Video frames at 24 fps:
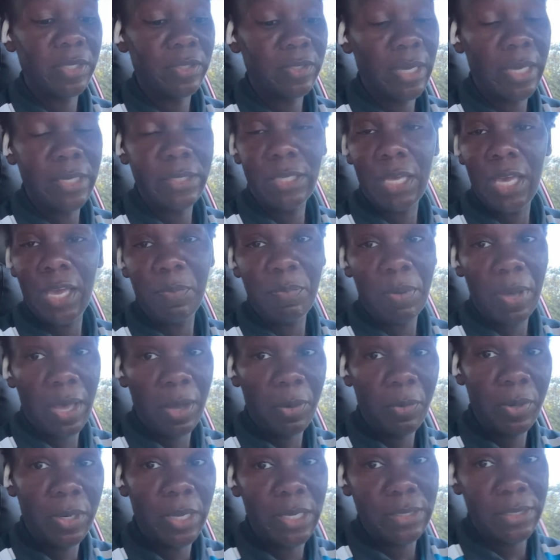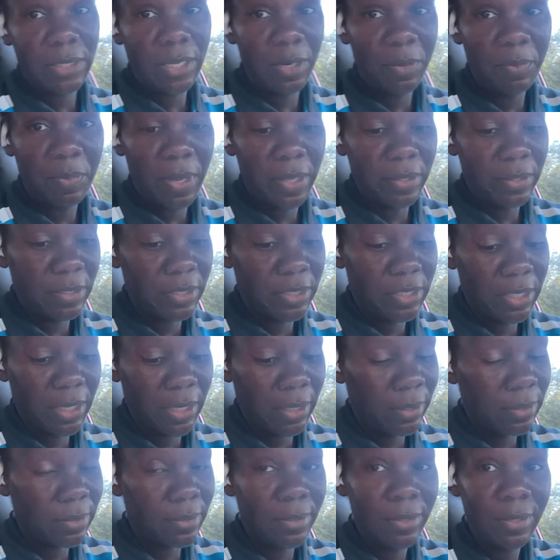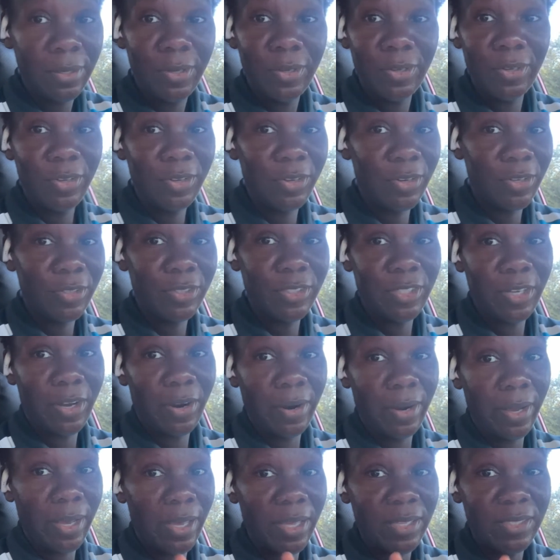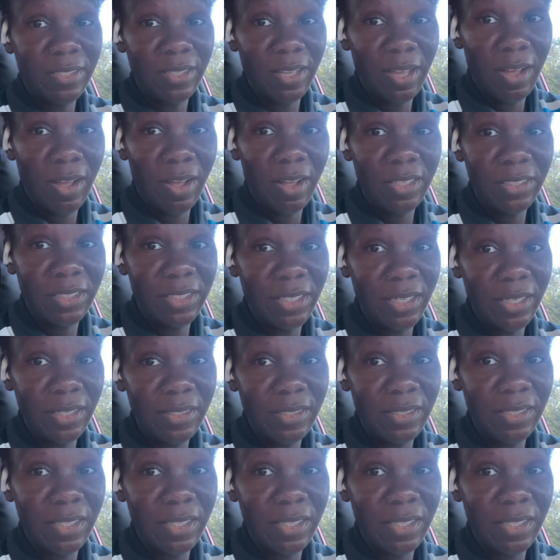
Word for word: So I take back what I said about the chicks. You know, sorry, it's not all chicks.